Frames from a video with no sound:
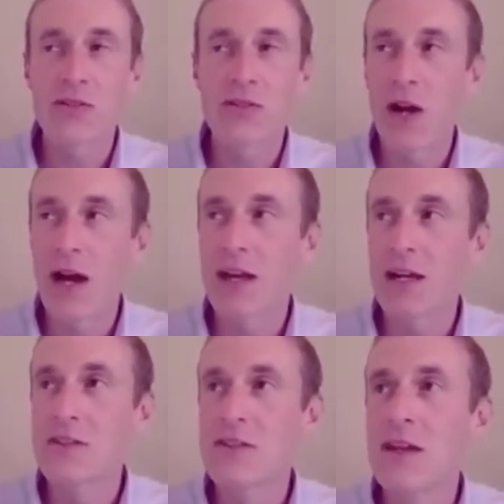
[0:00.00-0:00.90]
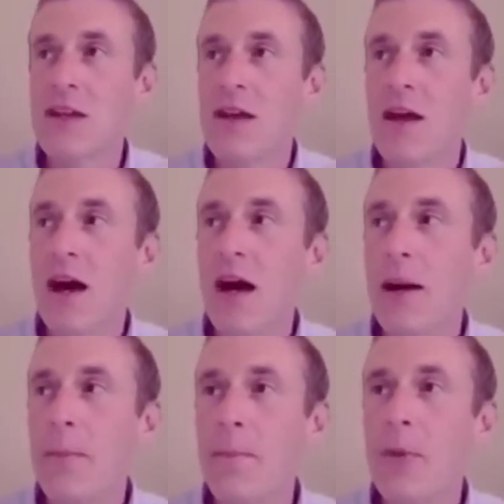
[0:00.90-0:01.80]
products,
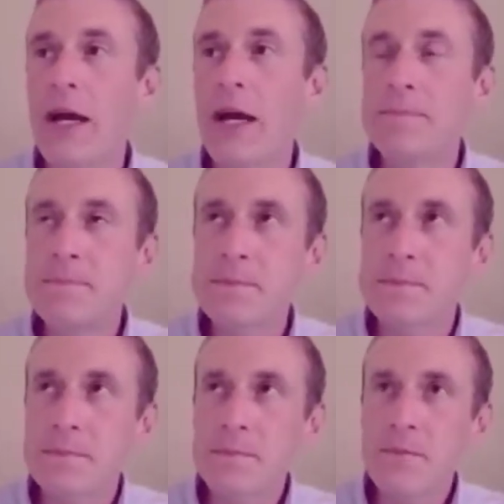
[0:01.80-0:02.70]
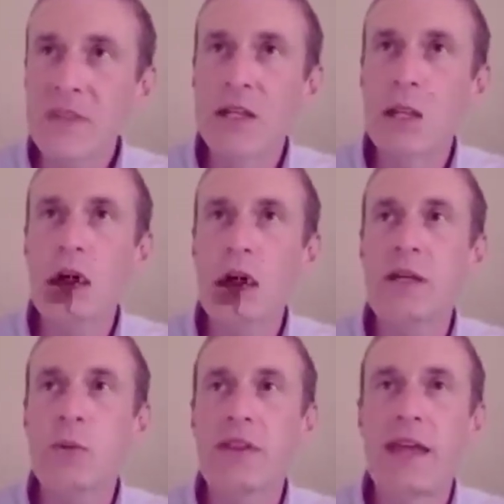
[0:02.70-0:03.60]
but in
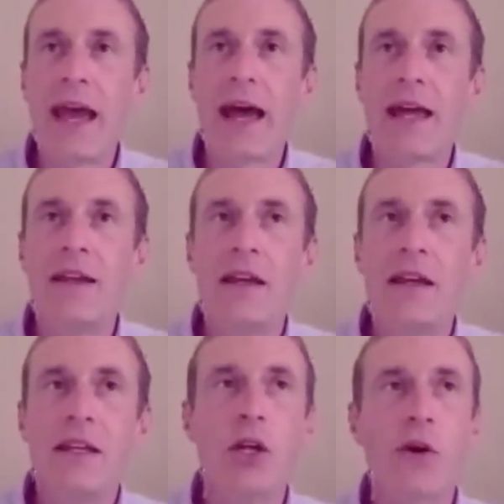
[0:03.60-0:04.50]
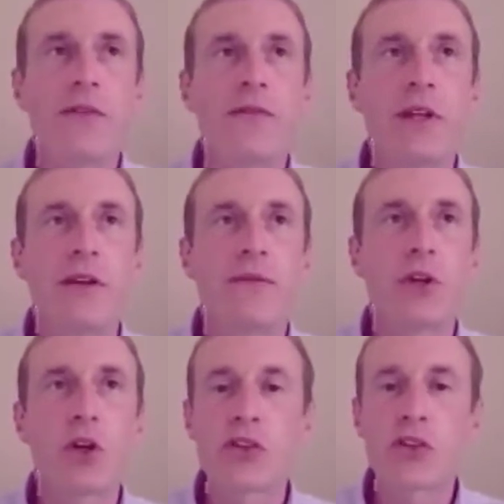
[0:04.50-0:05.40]
working with that, if
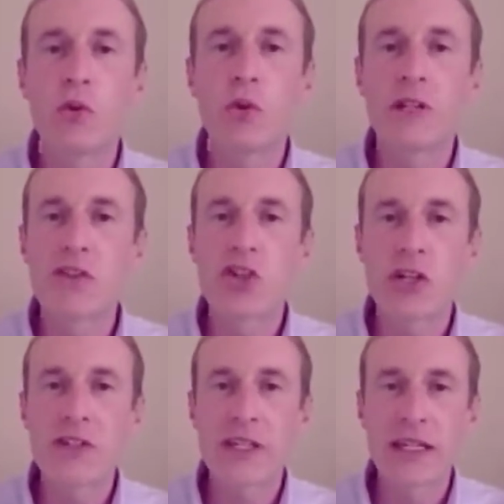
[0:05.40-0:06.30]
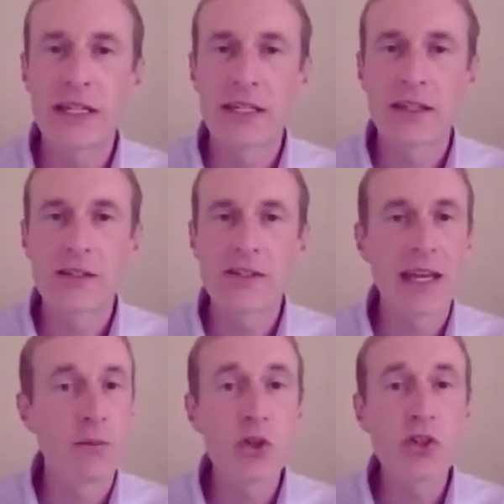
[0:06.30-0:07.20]
you're a school that's just getting into this
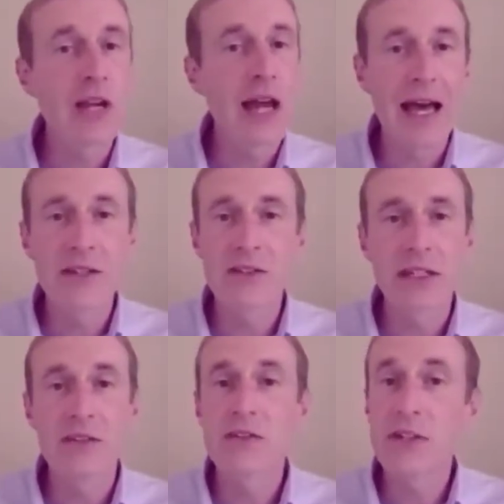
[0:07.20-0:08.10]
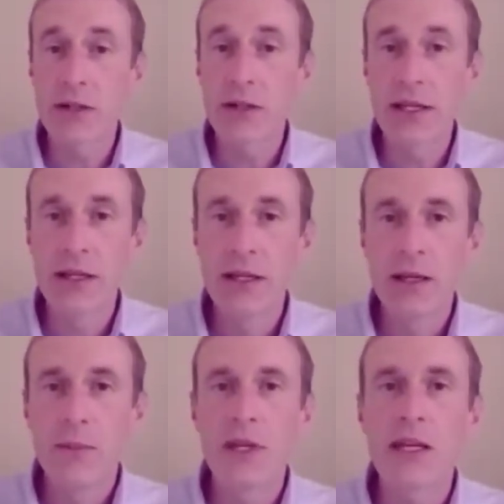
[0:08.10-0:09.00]
game, you should honestly consider it,
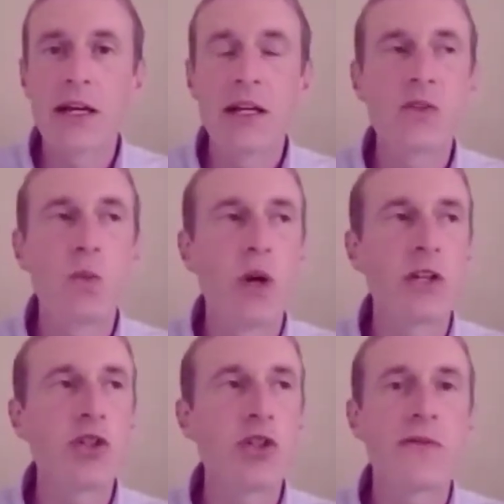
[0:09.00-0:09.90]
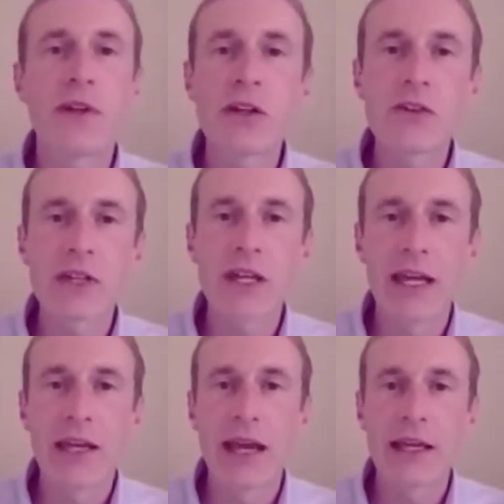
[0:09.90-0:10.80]
because once you finger scan
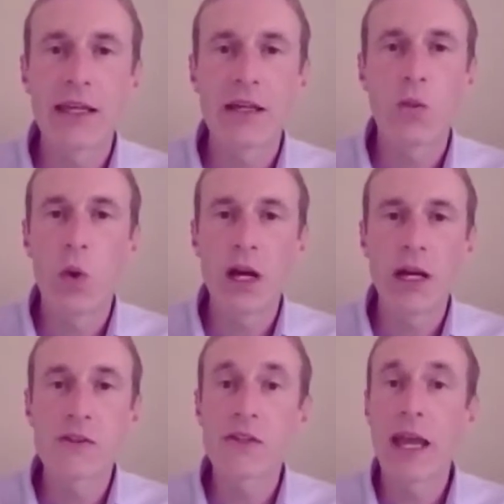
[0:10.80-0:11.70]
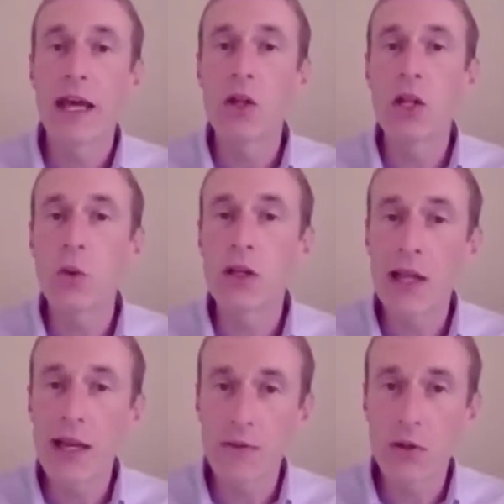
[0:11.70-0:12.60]
that kid once at a lower
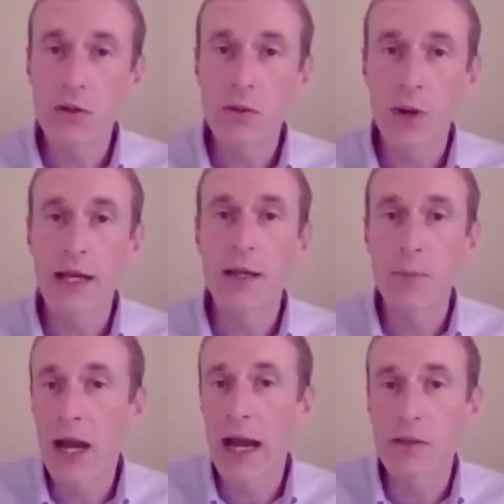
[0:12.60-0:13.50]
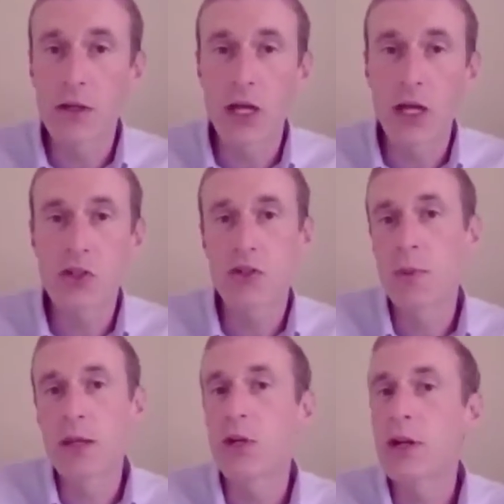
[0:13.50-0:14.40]
level, right, and buying their lunches,
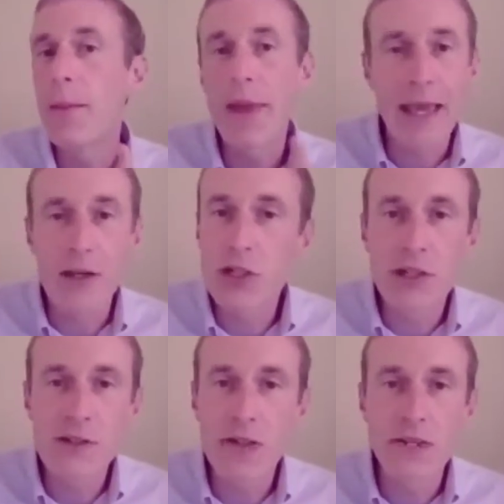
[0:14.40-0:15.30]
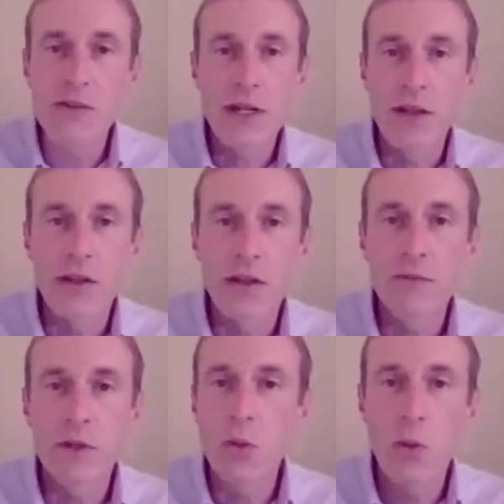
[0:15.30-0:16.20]
maybe you're not managing attendance down there if
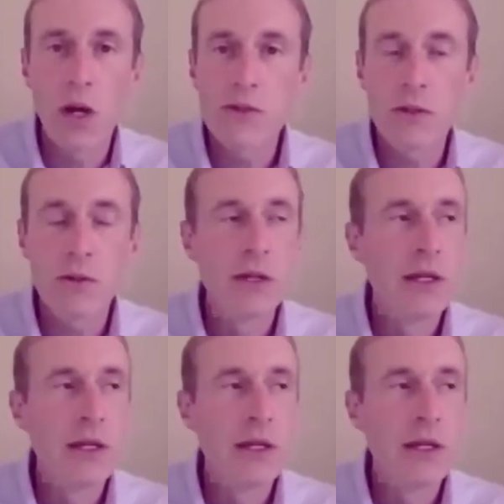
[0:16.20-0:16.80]
you don't want to,